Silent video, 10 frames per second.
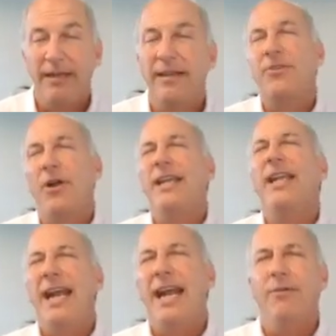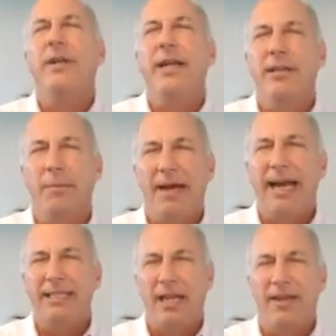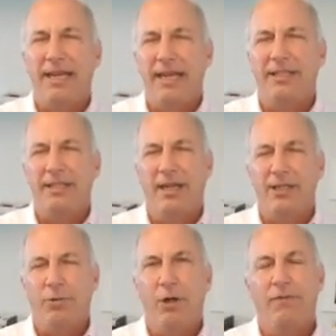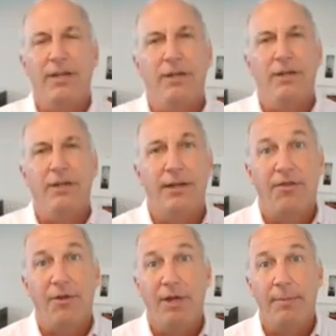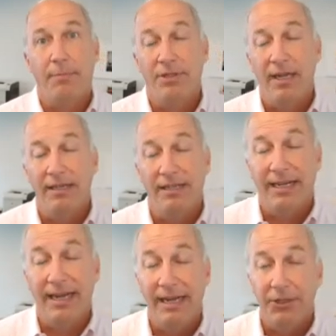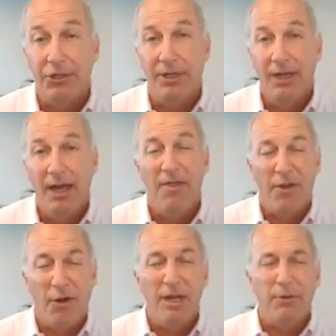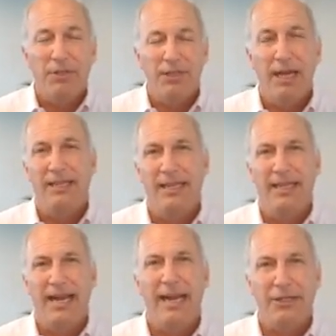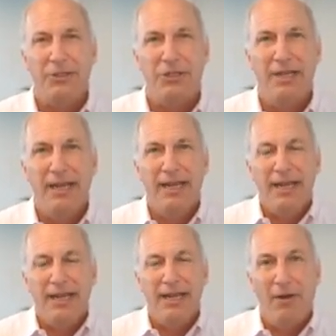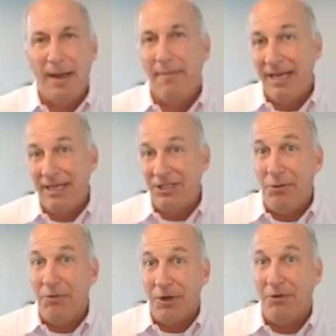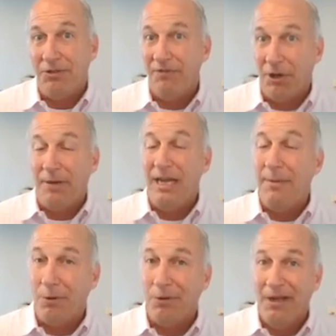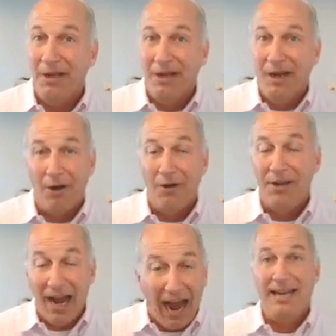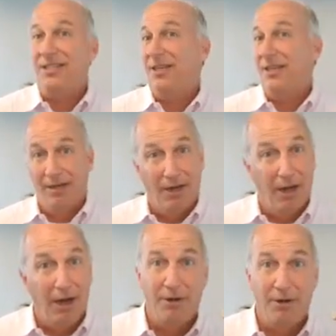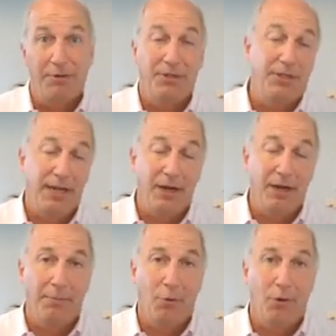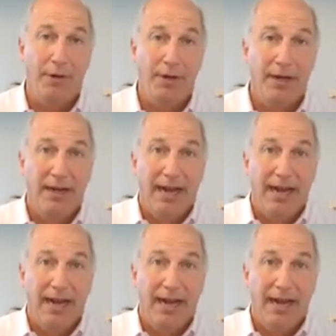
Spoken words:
I'm sorry, not ever. In the past, I think it's 12 years, down to 30% engaged. 30% engaged. You know, that means 2/3 of your people are not 100% on board